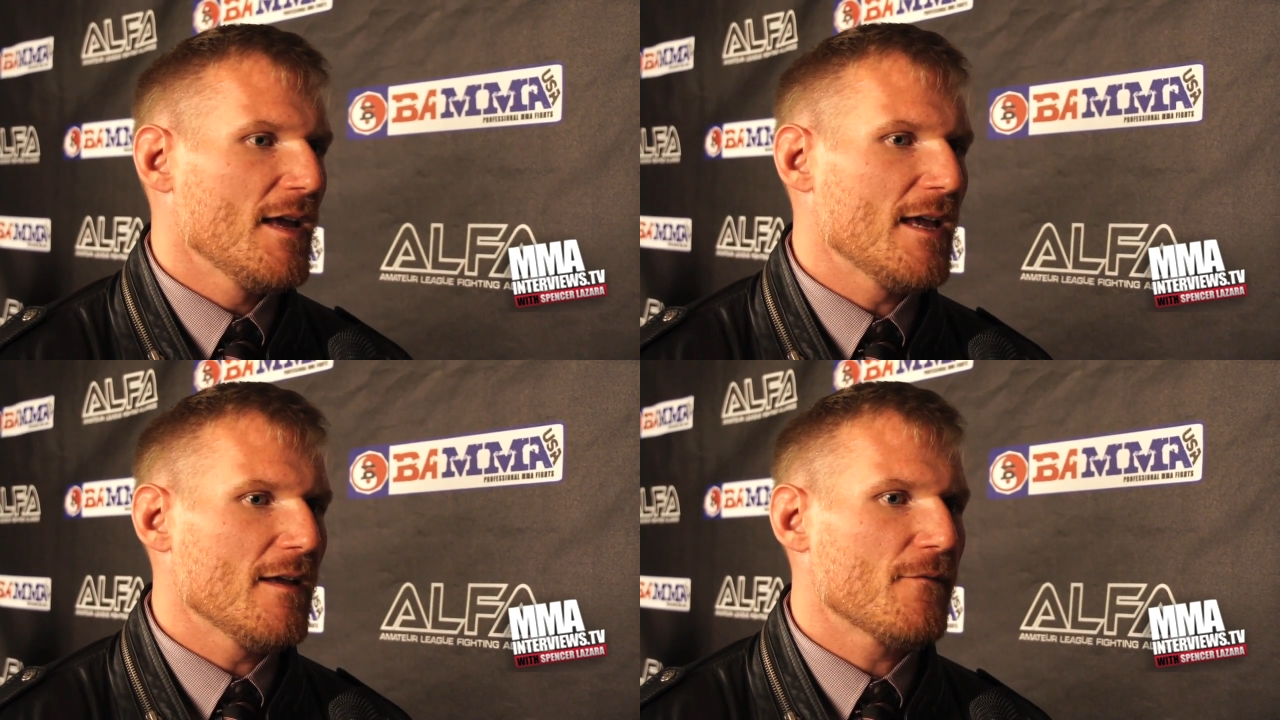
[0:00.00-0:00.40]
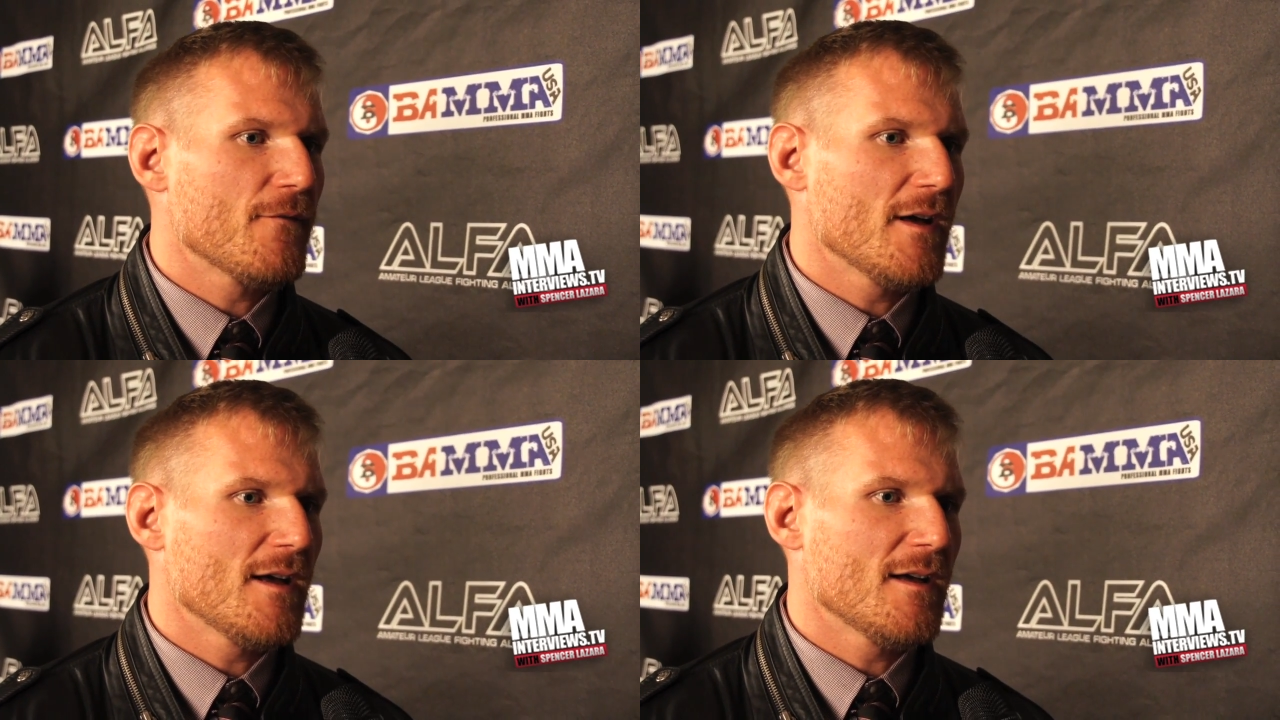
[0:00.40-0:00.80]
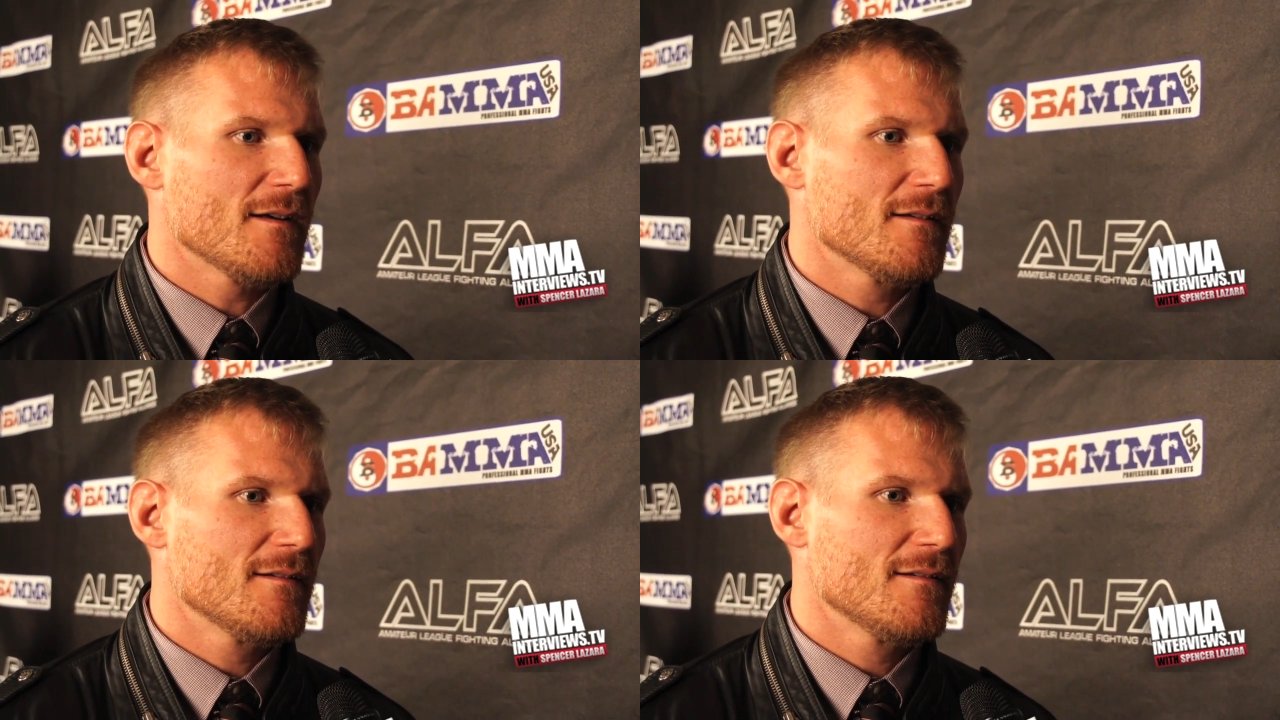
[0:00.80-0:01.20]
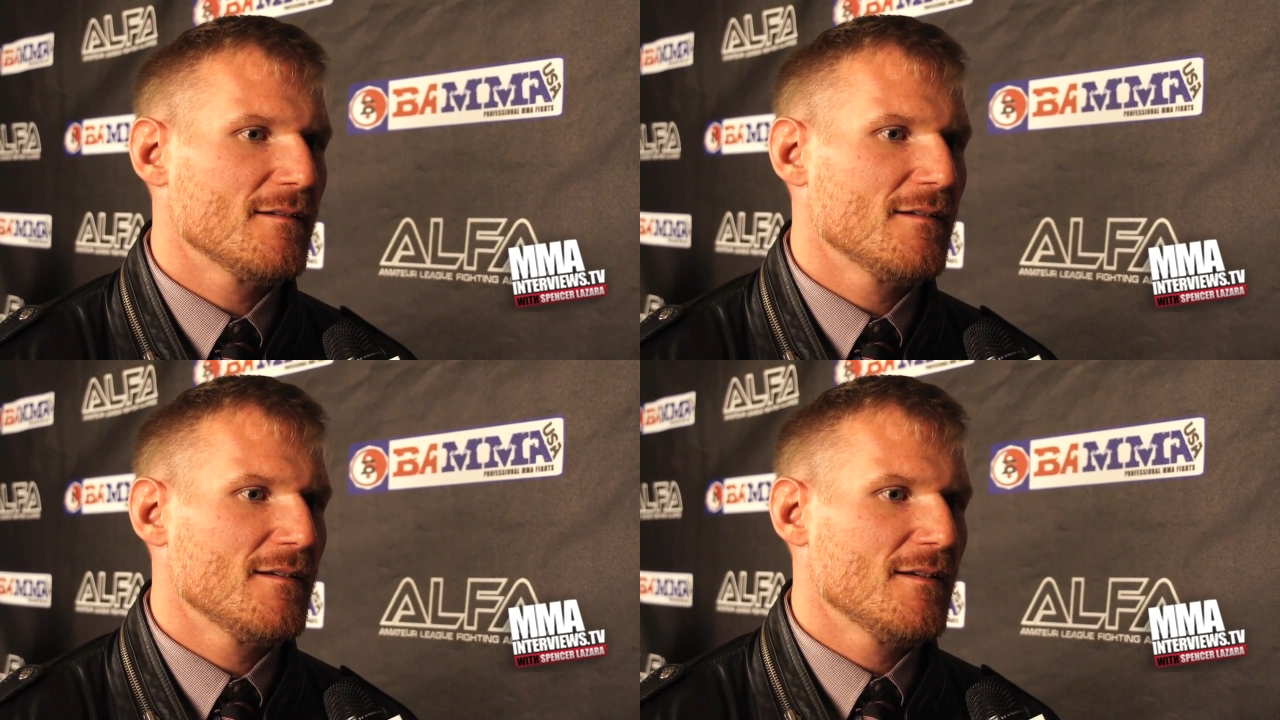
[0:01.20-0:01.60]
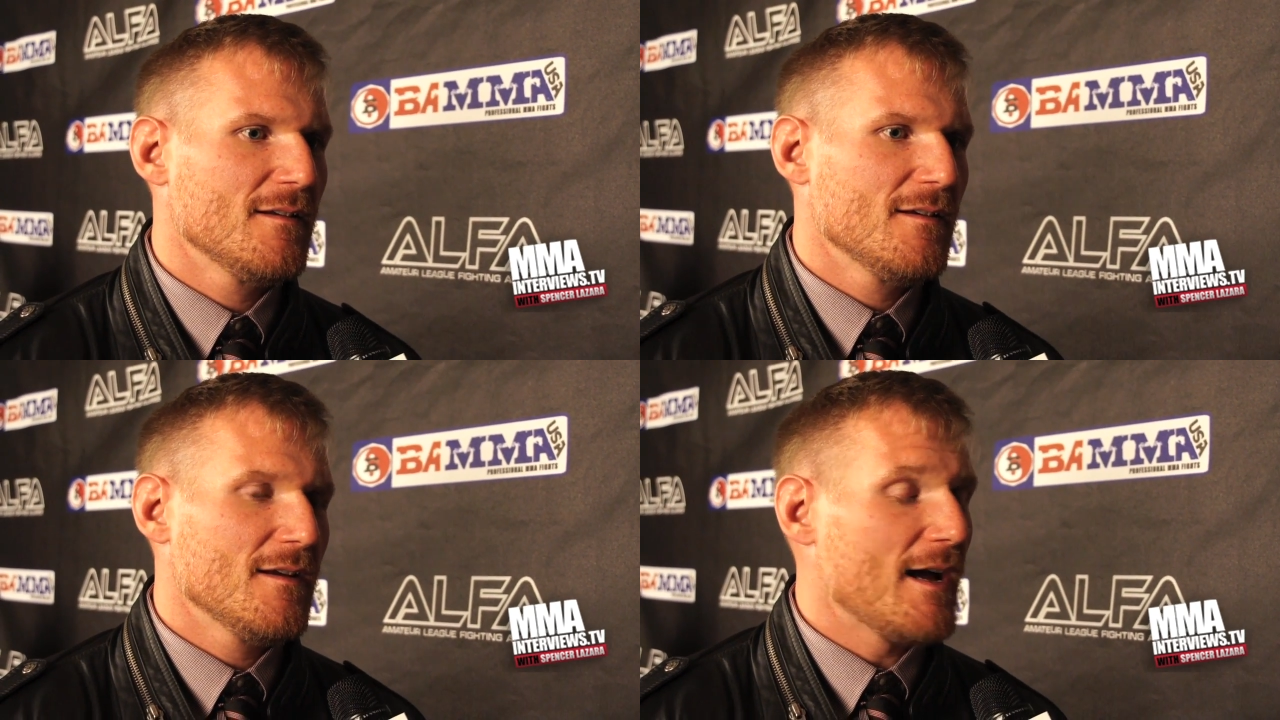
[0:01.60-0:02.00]
If I've
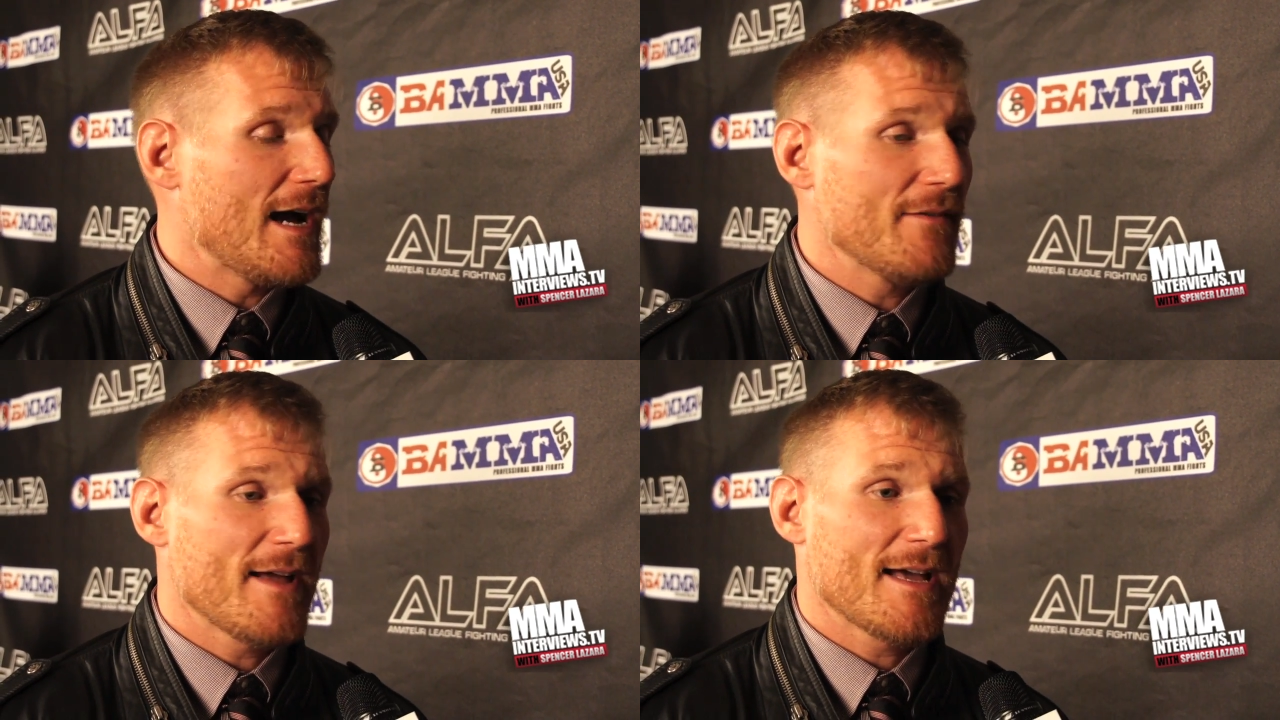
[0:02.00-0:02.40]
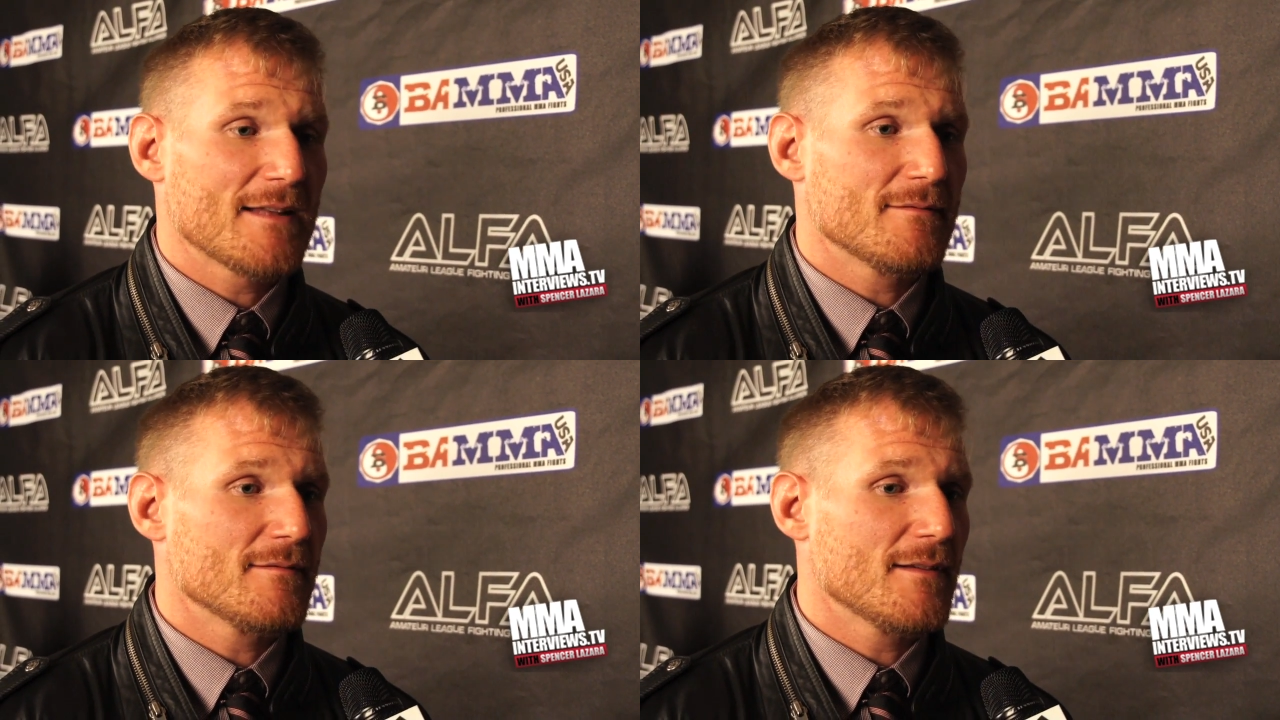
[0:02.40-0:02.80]
had